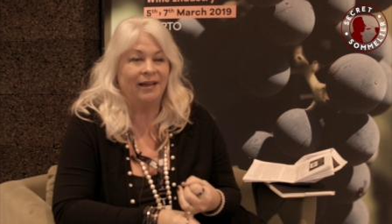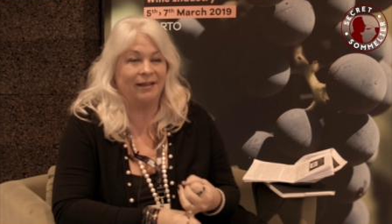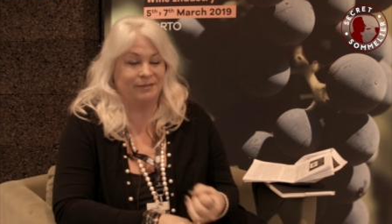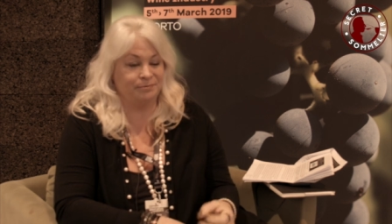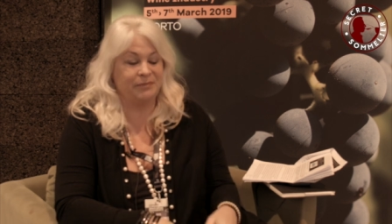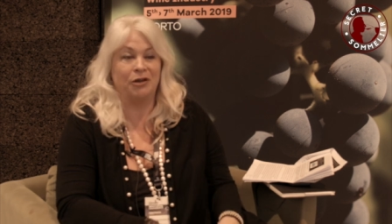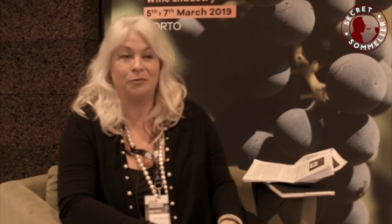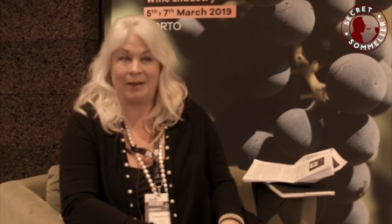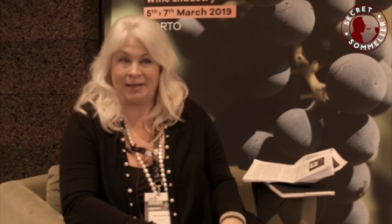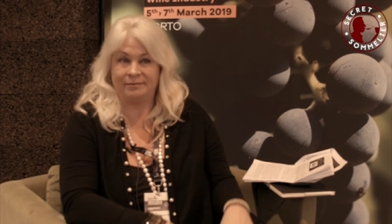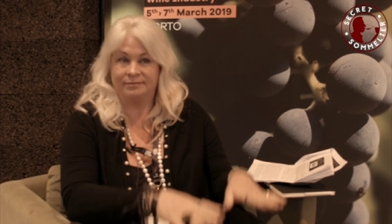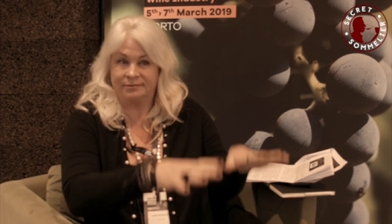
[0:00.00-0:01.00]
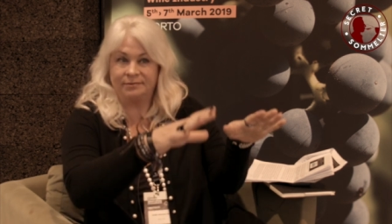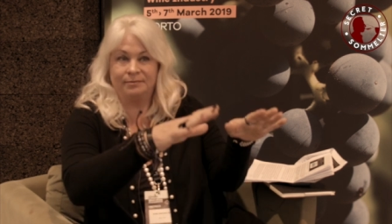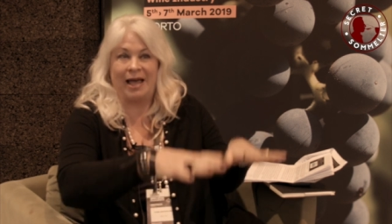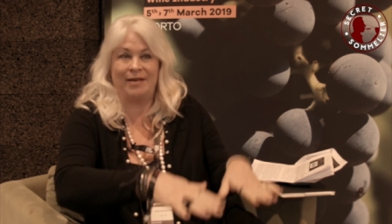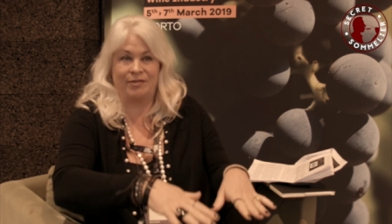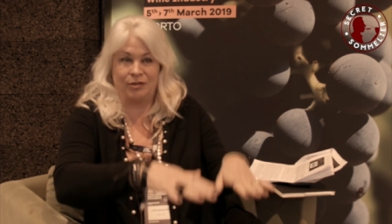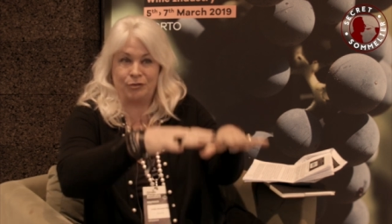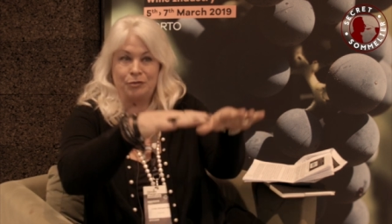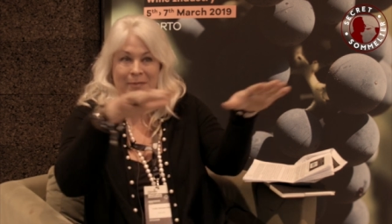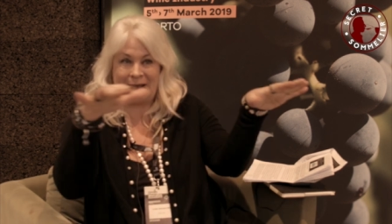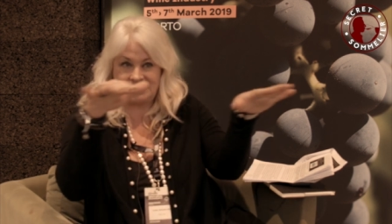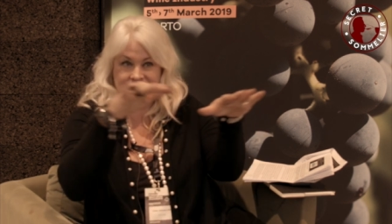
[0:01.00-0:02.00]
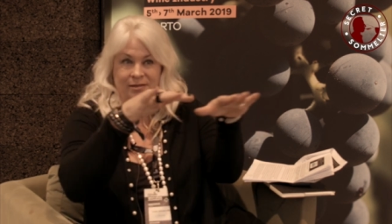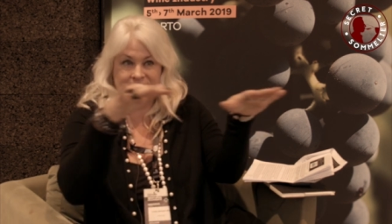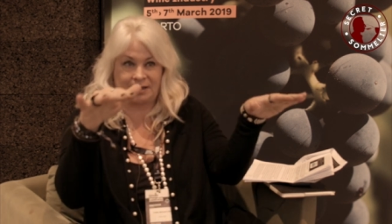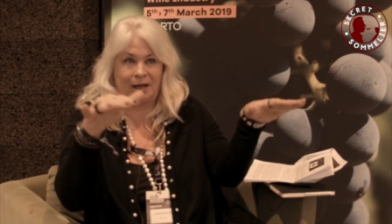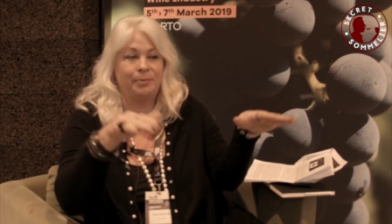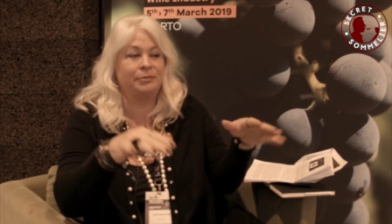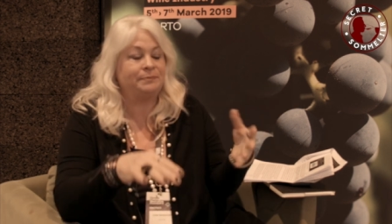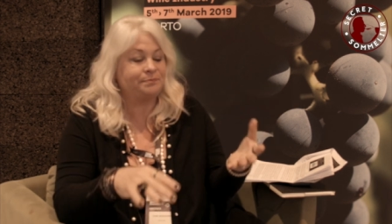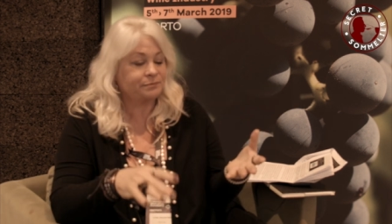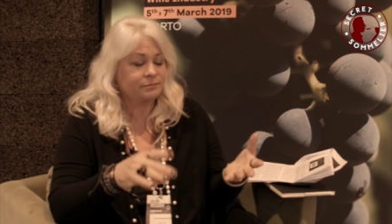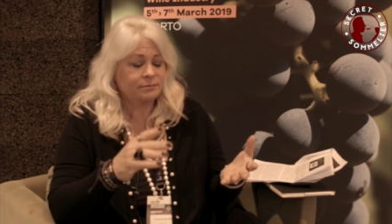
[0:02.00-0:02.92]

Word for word: and you know, by having the root mass in the top,